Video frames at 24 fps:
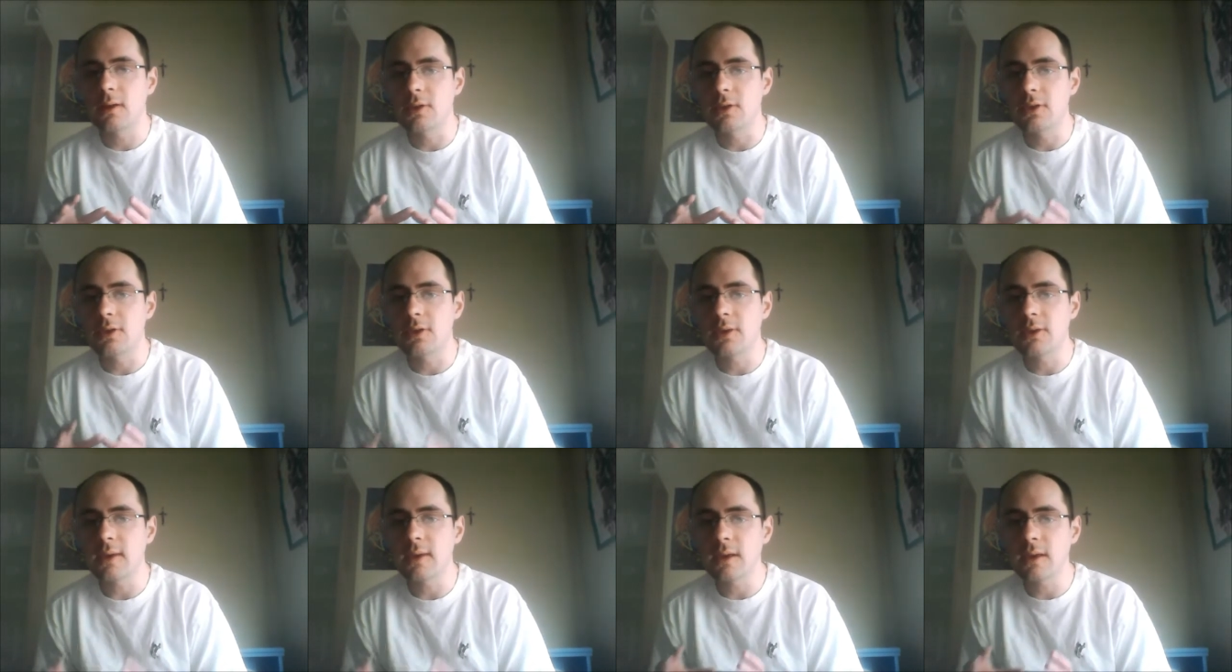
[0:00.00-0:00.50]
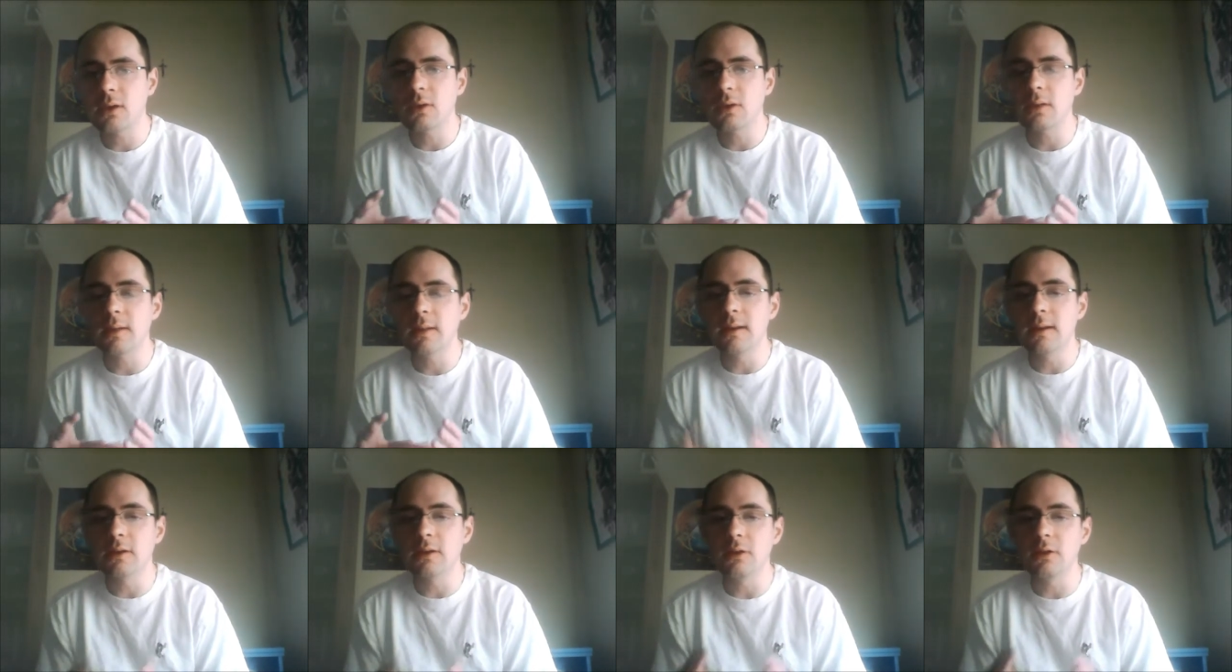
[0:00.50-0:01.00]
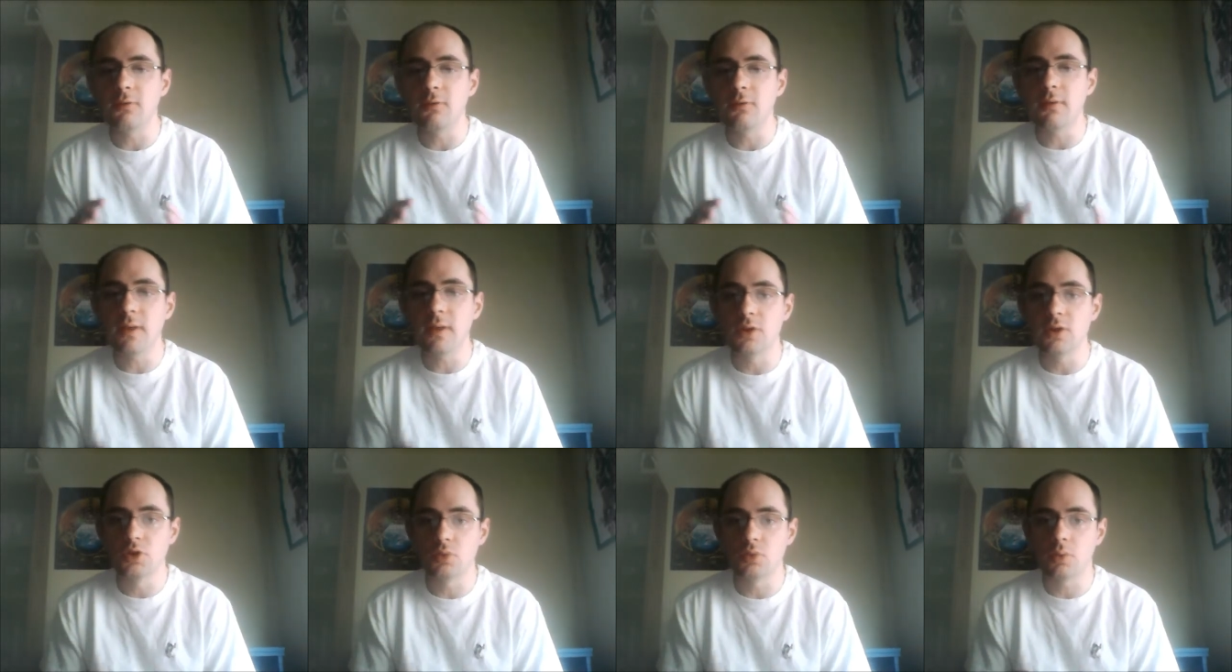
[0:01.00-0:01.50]
single
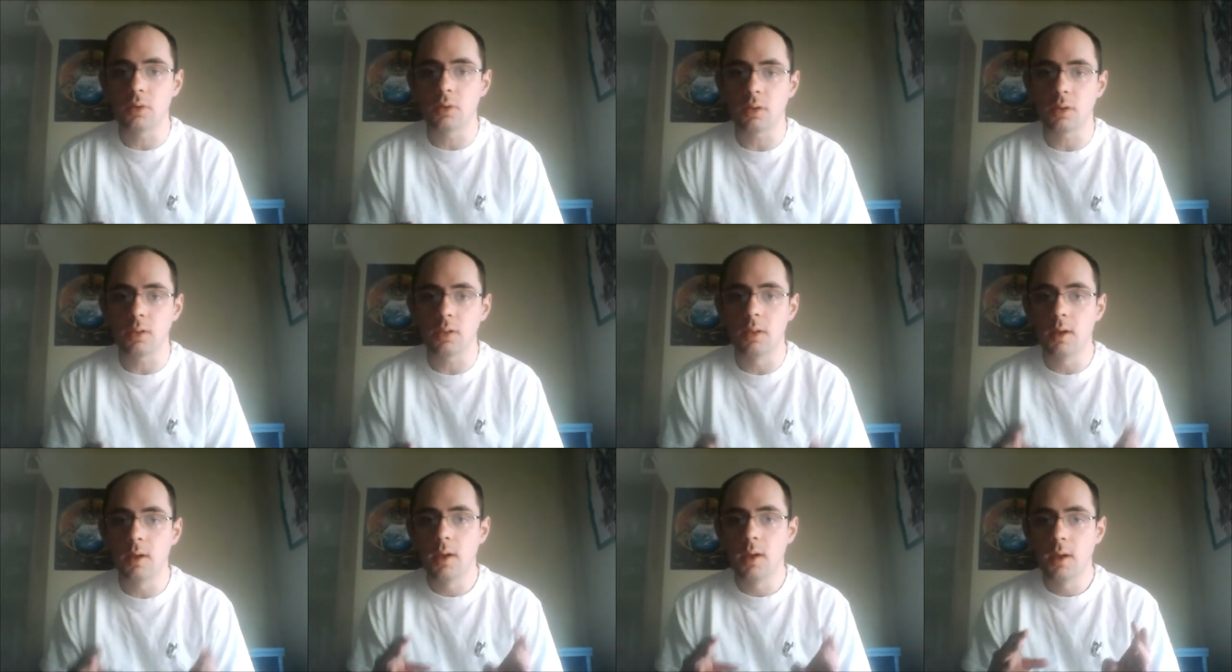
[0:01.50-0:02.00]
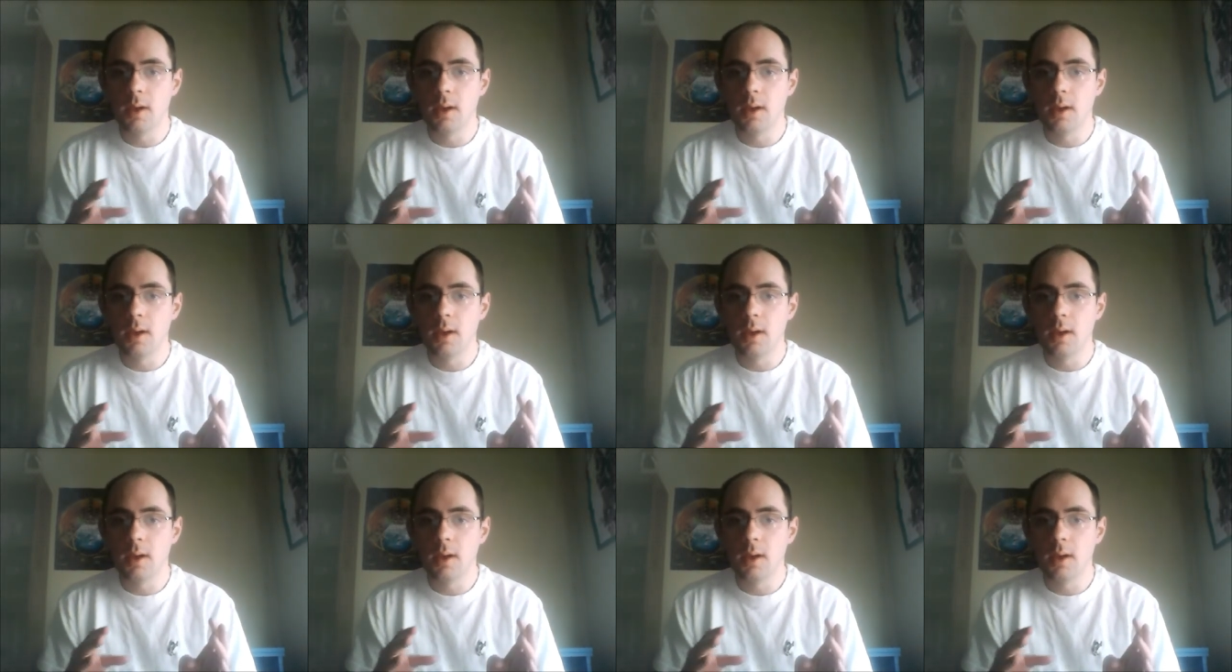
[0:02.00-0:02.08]
individual